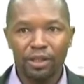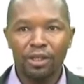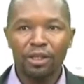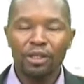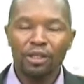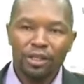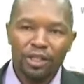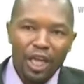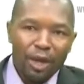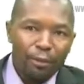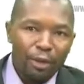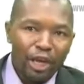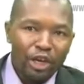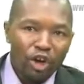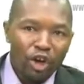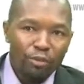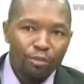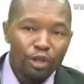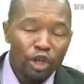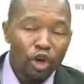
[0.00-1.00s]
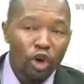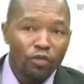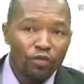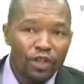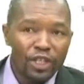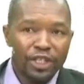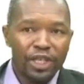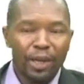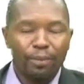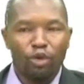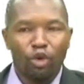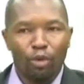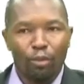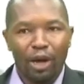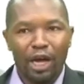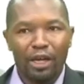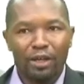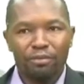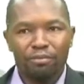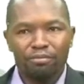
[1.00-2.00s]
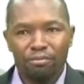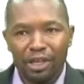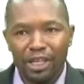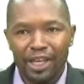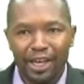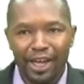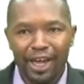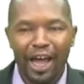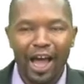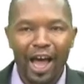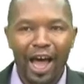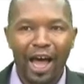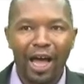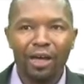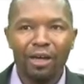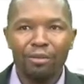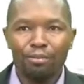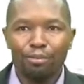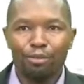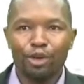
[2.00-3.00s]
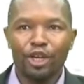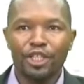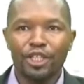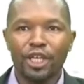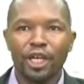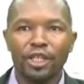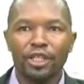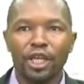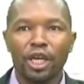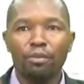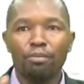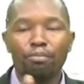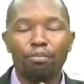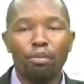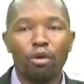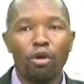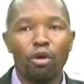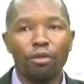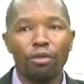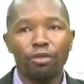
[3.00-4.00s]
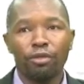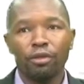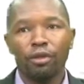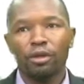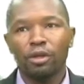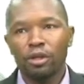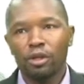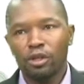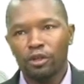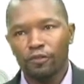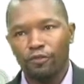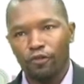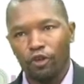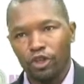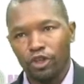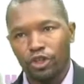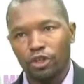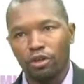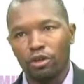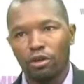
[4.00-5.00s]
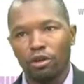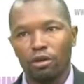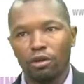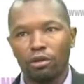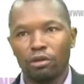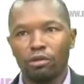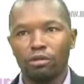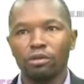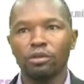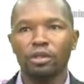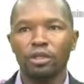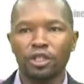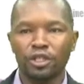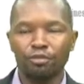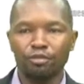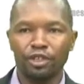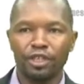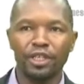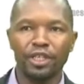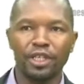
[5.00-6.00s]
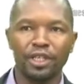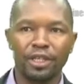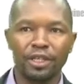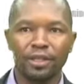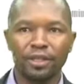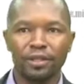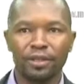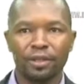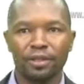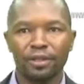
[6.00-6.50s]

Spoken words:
They may not be of the same number, but they are present in both fossil species.